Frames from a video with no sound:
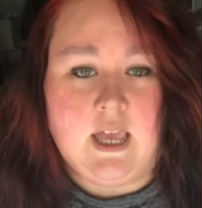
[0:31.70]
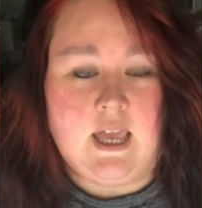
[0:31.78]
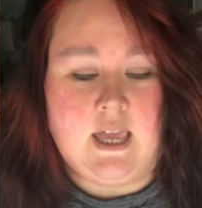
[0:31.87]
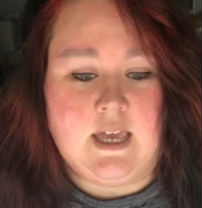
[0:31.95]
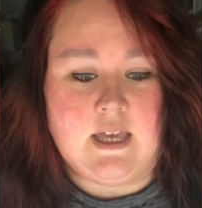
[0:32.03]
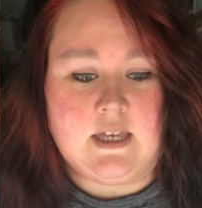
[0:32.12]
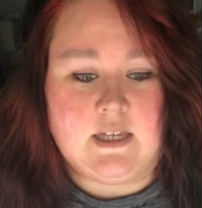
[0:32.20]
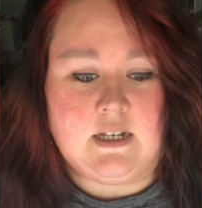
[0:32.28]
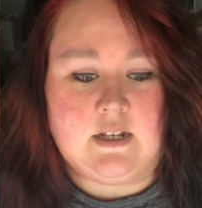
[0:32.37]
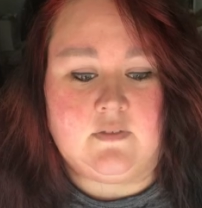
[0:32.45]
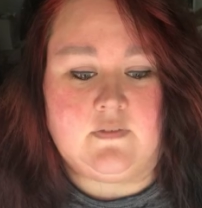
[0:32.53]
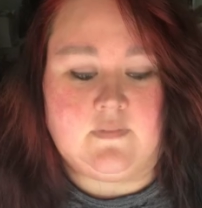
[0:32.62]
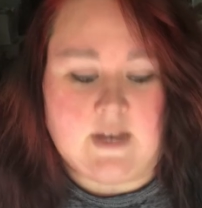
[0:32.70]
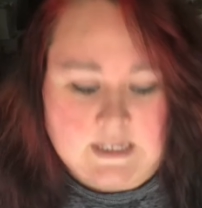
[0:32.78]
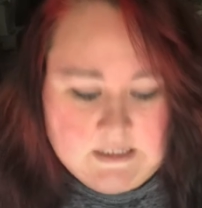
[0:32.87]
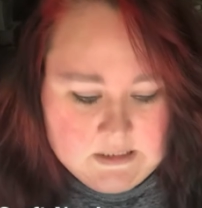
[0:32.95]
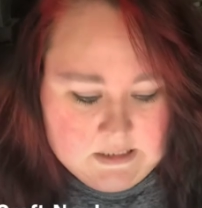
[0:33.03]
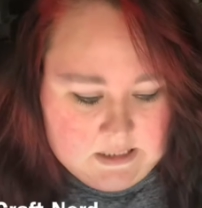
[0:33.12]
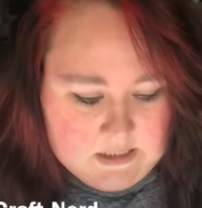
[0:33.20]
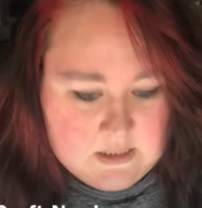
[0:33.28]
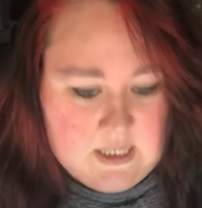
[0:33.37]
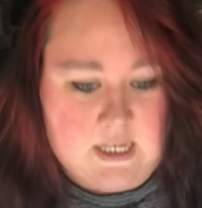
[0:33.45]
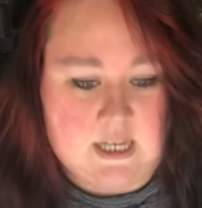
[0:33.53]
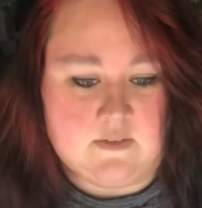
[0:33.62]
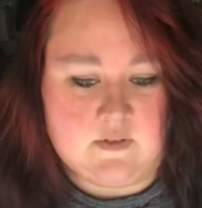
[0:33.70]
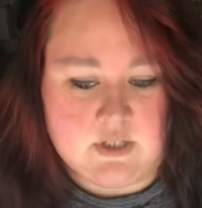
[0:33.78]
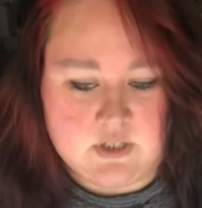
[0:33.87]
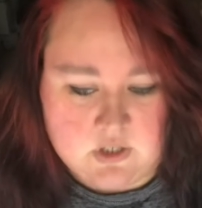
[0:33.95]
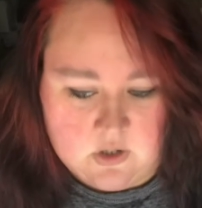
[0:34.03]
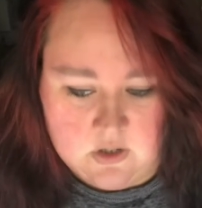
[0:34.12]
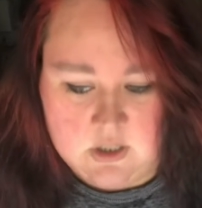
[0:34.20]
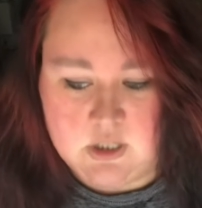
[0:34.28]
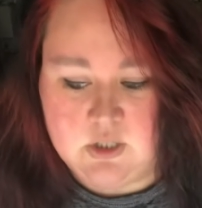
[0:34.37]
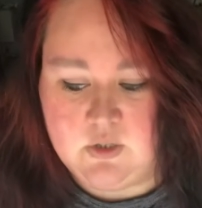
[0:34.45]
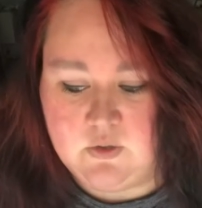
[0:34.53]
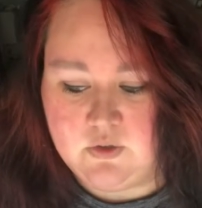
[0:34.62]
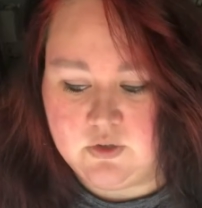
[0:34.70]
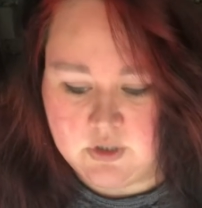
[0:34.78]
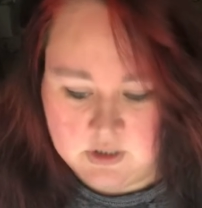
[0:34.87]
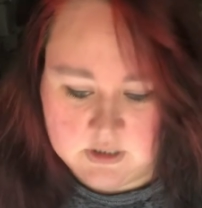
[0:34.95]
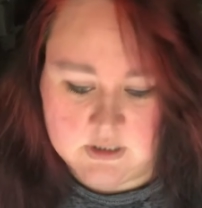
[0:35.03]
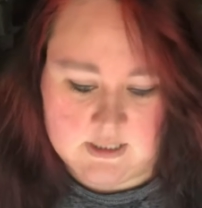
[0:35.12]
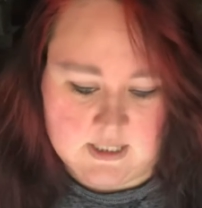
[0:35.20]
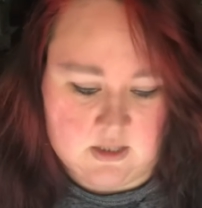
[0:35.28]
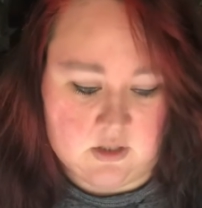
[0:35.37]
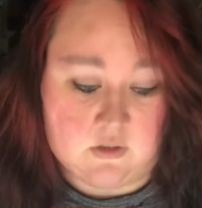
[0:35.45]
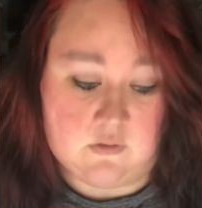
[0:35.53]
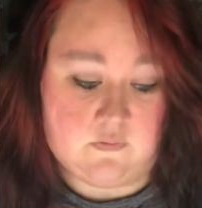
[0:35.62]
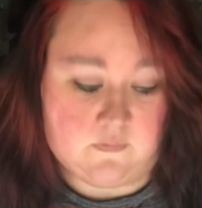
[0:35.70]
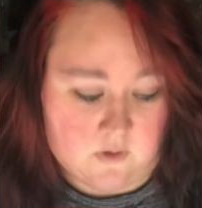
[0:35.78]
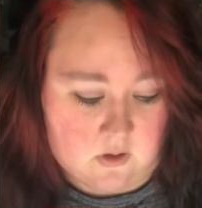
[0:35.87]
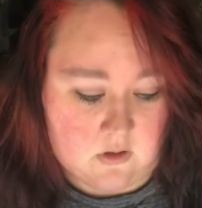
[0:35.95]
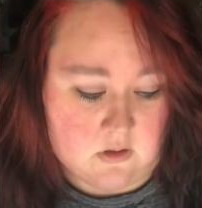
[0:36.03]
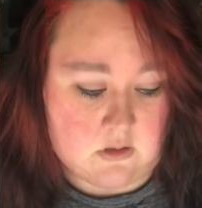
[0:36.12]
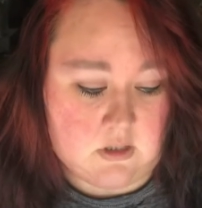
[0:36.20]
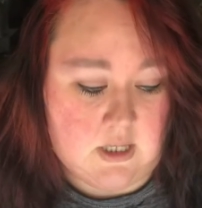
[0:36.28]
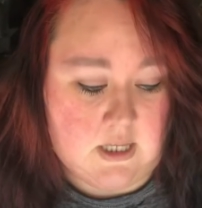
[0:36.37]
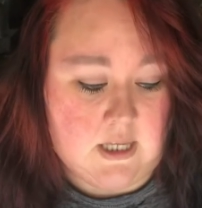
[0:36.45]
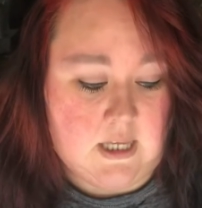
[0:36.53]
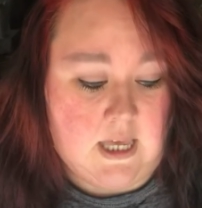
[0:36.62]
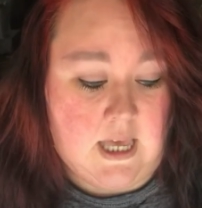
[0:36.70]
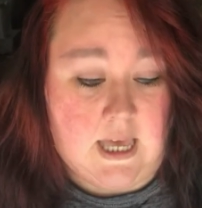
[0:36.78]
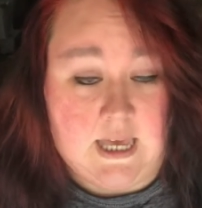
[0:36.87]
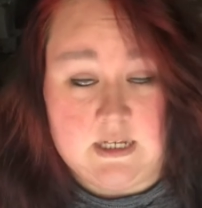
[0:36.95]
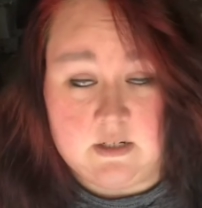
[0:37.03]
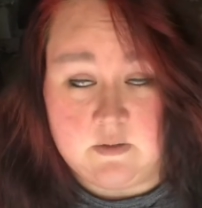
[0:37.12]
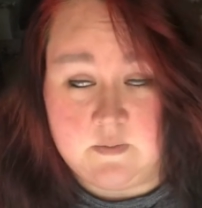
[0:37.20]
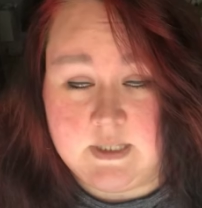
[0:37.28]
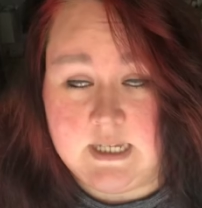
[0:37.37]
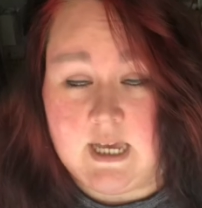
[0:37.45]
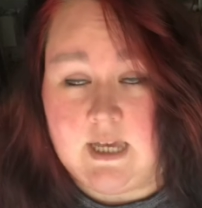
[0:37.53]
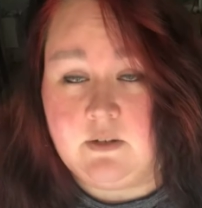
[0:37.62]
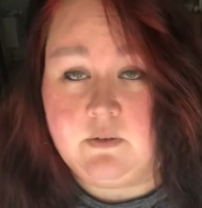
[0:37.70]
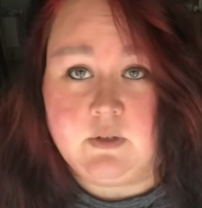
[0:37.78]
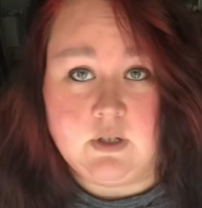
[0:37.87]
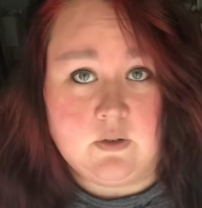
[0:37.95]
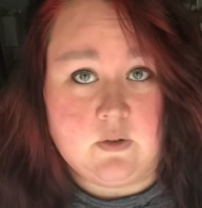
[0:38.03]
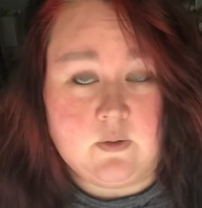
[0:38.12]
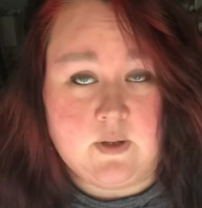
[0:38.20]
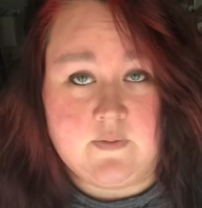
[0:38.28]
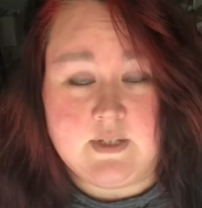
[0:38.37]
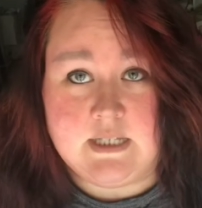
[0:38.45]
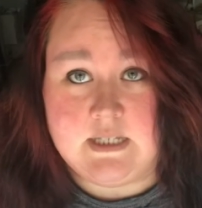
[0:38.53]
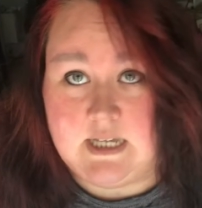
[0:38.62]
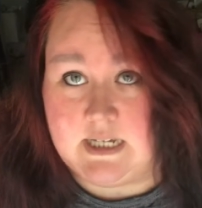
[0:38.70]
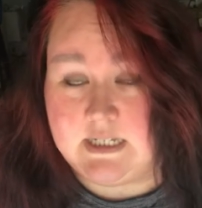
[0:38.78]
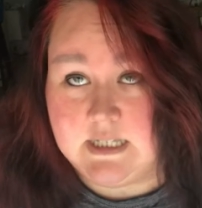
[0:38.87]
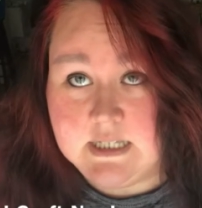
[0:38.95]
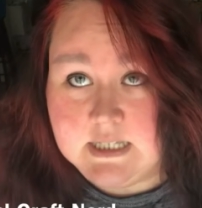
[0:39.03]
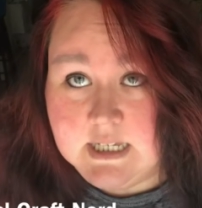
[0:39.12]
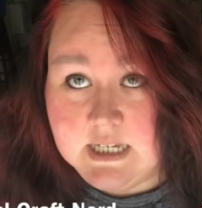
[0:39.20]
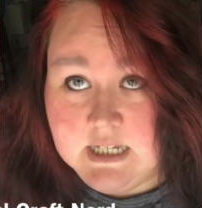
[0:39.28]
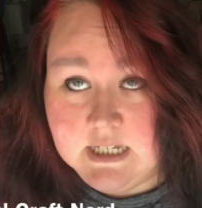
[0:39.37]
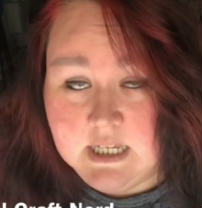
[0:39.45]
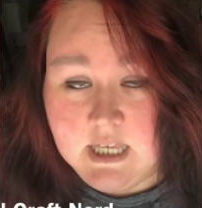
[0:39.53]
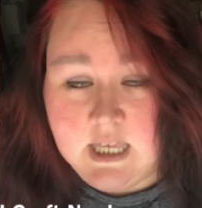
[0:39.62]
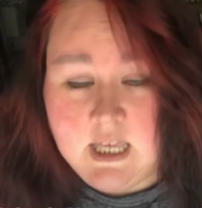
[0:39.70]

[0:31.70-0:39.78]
And finally, they have started to trickle in their fall items. I don't know if it's a Texas thing,